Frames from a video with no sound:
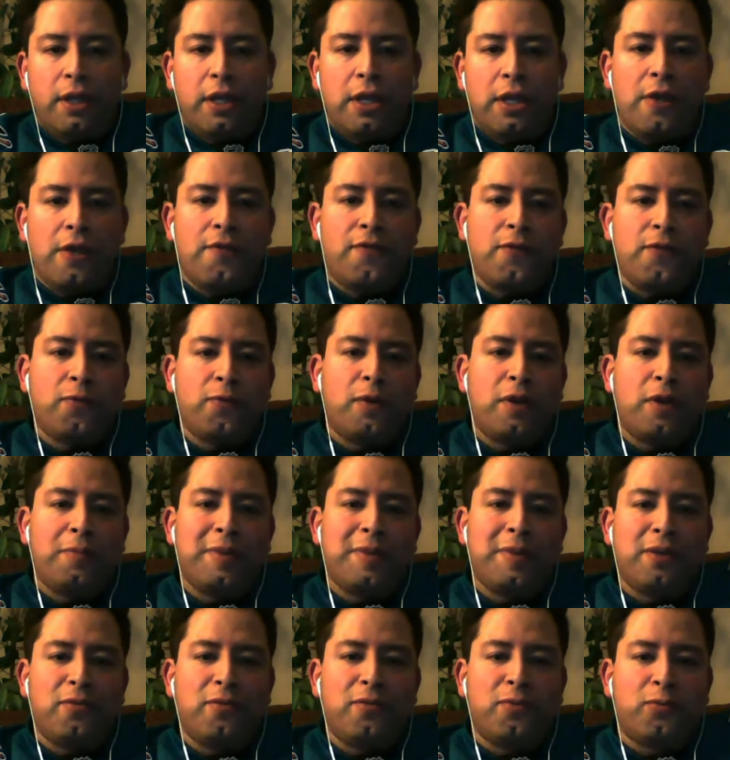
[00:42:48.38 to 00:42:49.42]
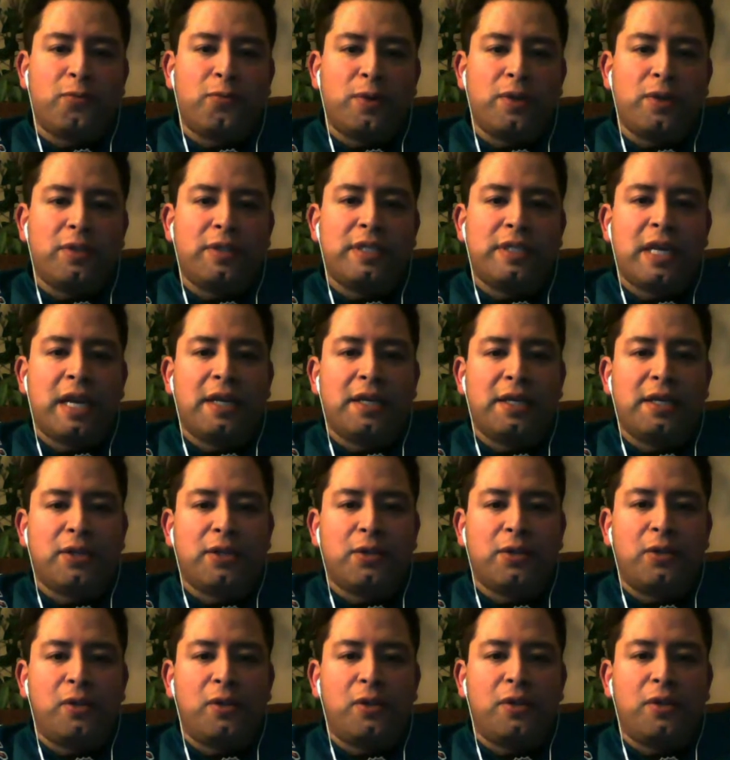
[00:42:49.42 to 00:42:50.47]
If you want to be real
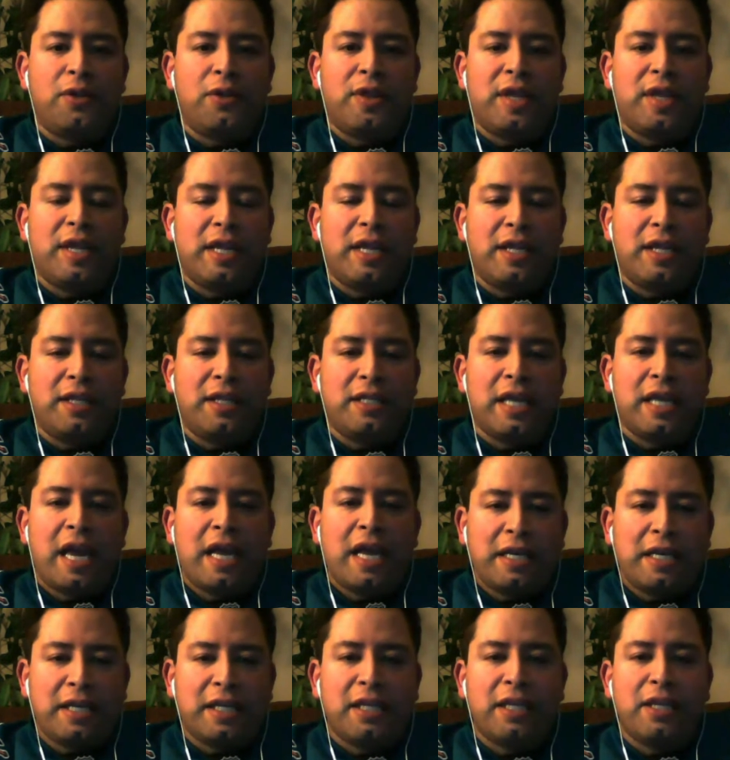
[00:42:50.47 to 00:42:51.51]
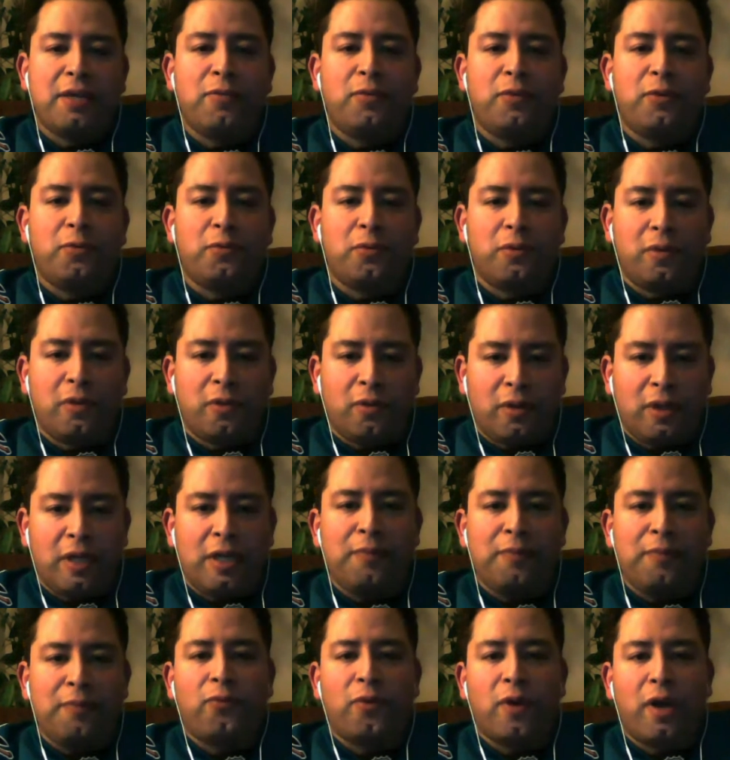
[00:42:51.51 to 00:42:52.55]
technical, they technically would
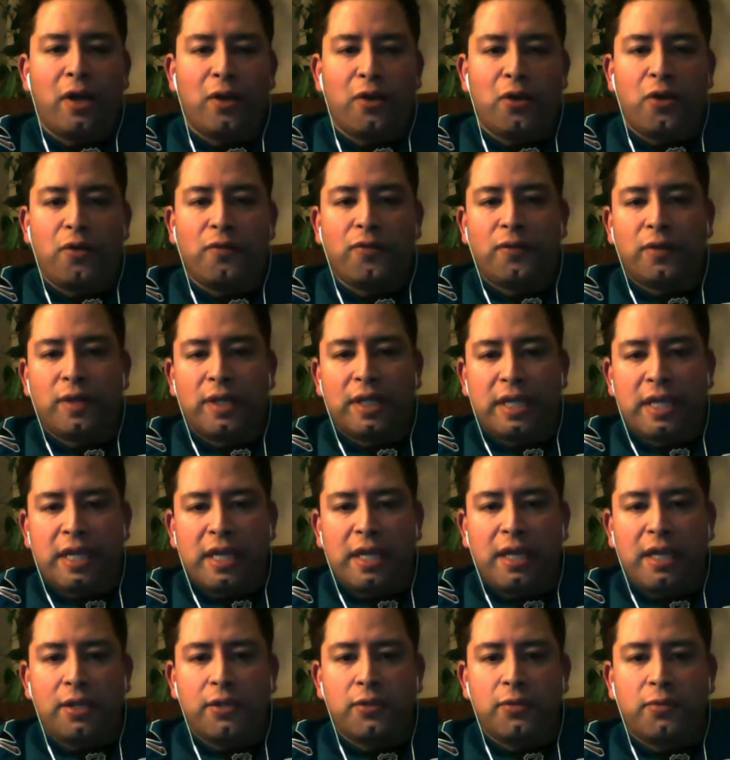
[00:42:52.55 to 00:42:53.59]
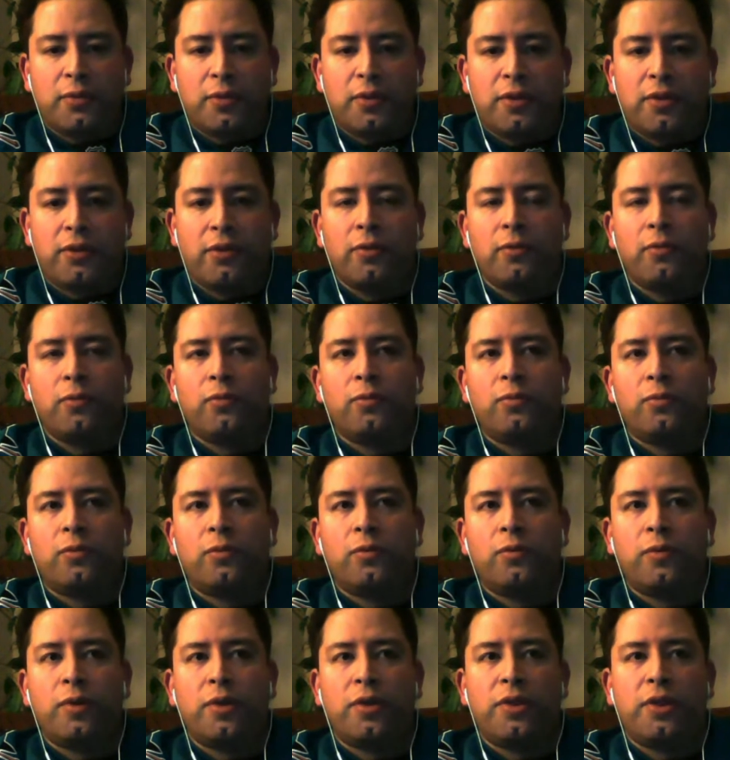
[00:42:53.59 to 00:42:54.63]
leapfrog over the Kings
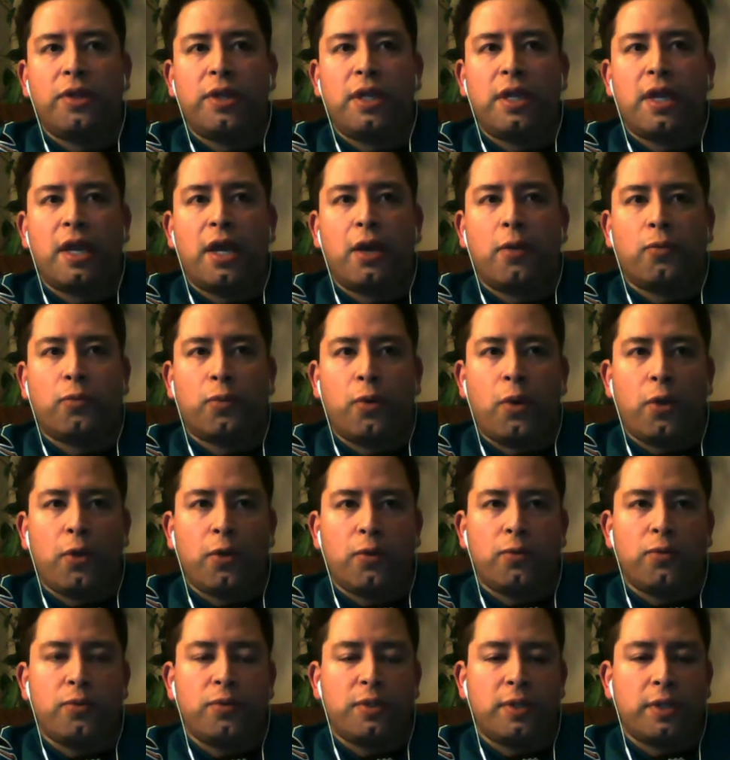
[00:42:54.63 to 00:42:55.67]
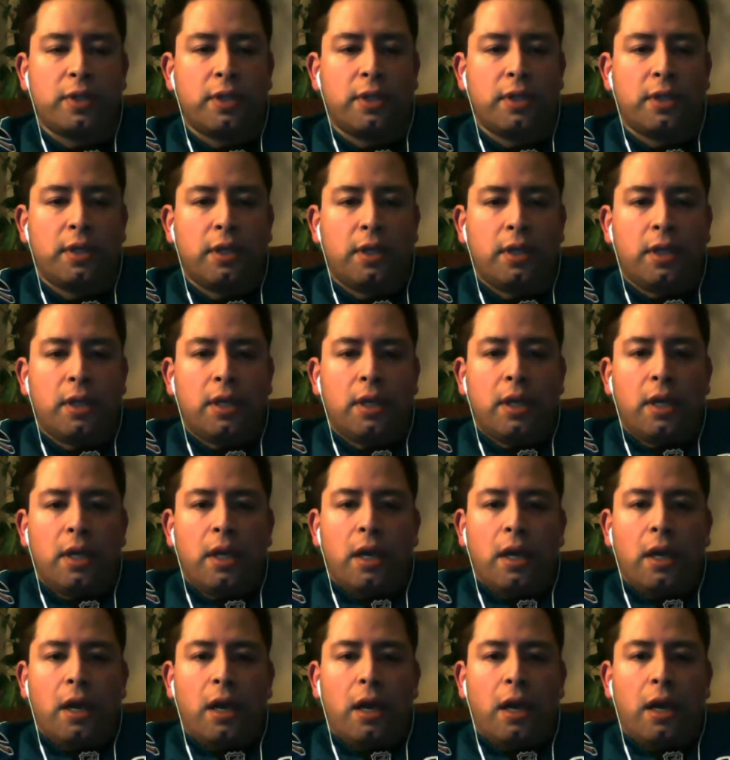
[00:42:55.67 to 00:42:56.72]
with the Rose.
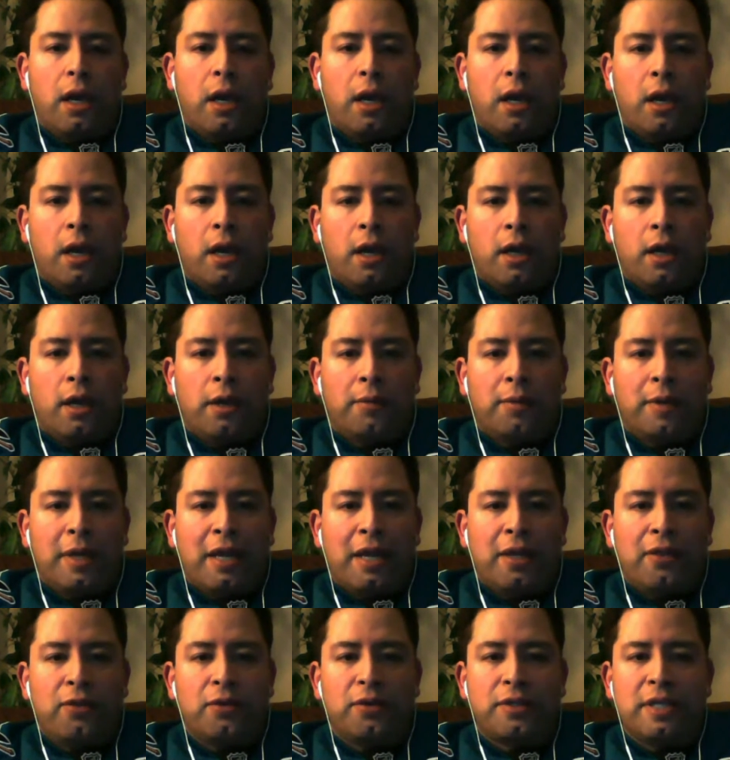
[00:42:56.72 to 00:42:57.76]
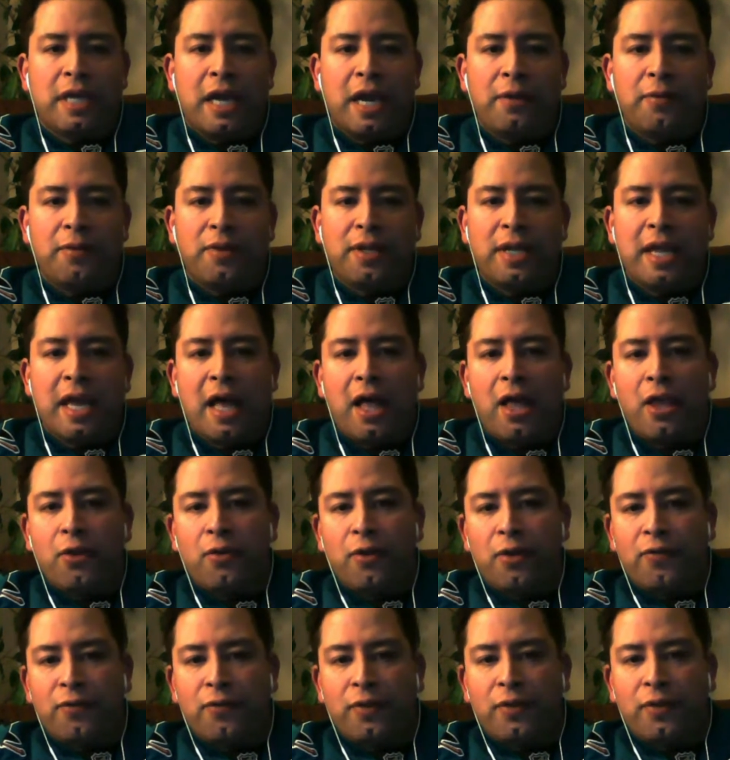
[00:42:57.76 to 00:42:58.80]
And they're tied with
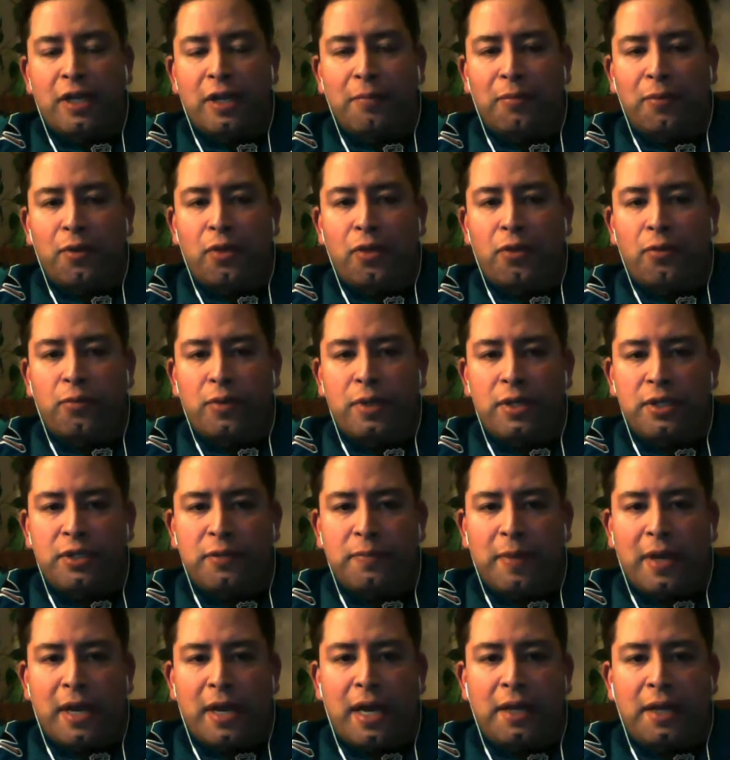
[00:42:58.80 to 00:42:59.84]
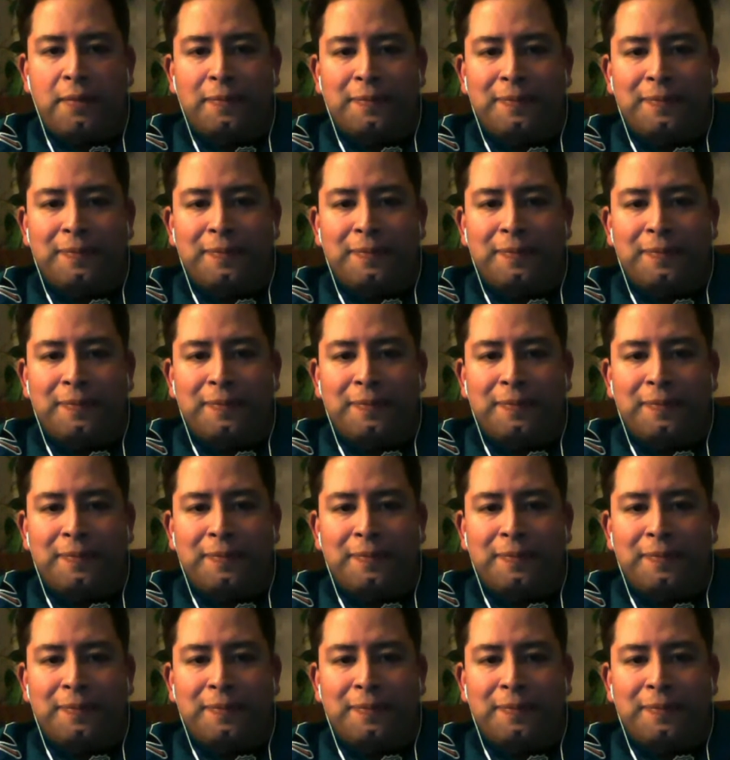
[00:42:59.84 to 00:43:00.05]
Calgary for the number 3 spot.